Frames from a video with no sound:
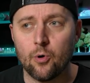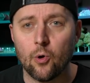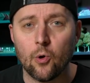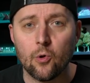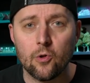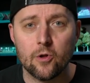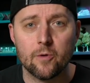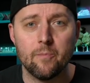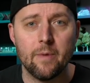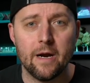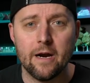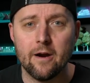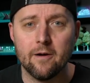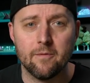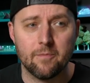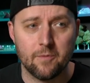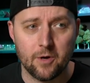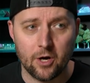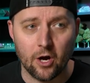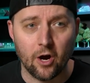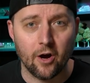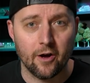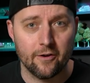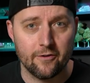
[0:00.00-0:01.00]
Polar Bear
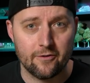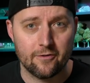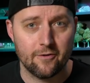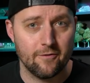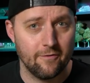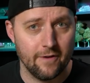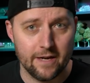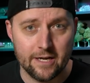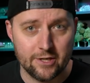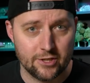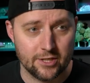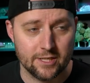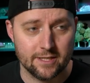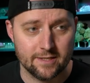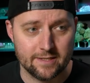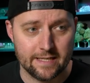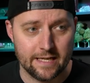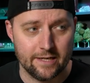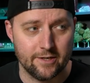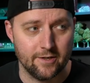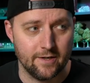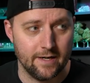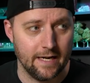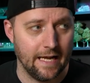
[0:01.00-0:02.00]
Conservation
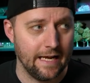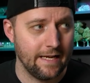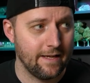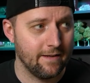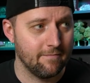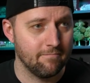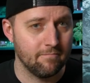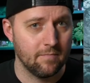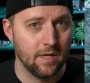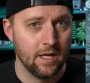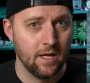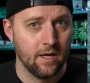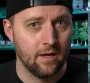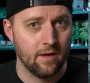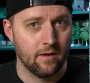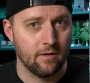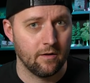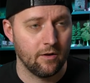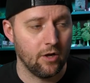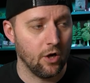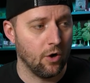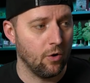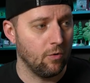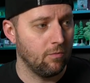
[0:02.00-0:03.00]
Center, and I can
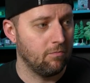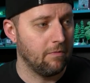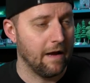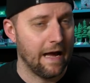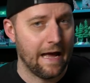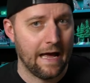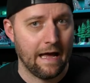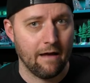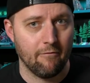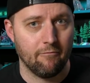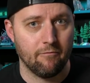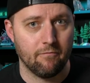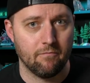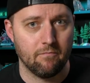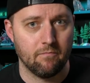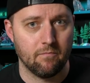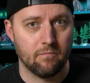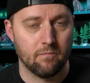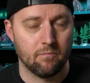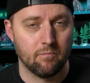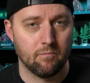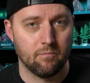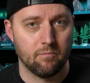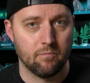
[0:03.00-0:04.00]
go have
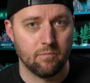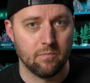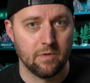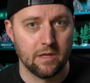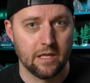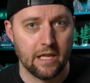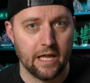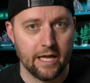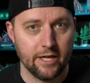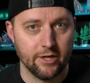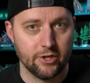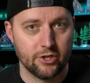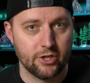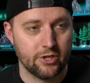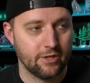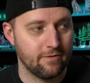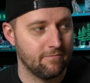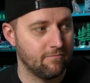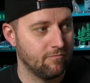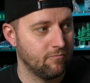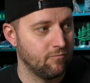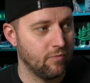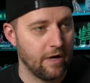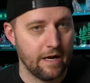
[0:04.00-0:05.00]

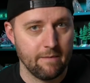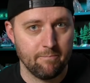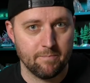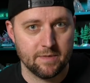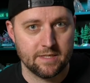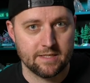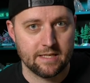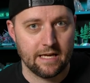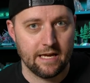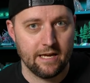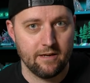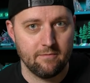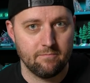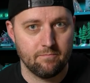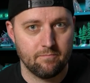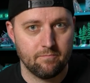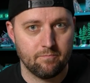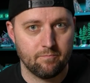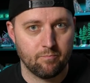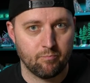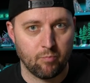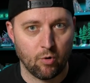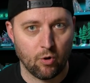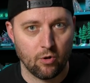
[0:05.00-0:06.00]
lunch right beside
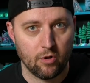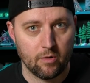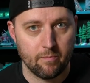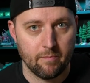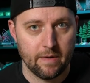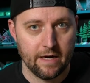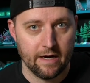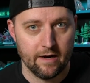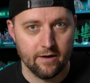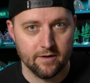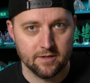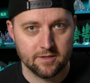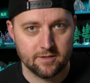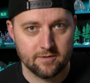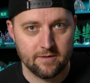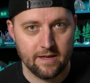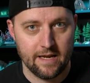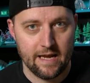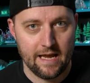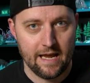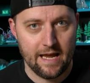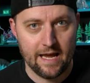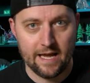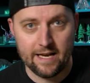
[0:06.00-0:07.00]
polar bears
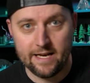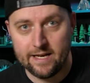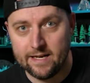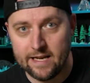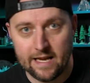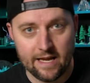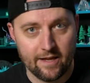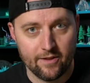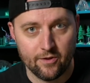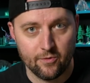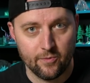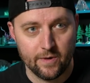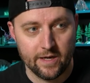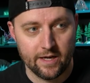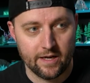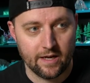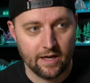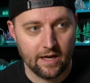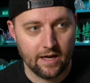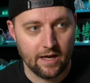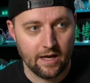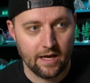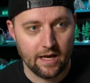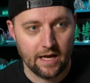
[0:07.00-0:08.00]
any day of the
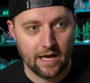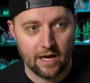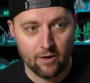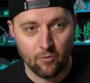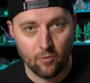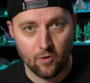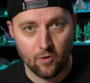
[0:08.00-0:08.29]
week I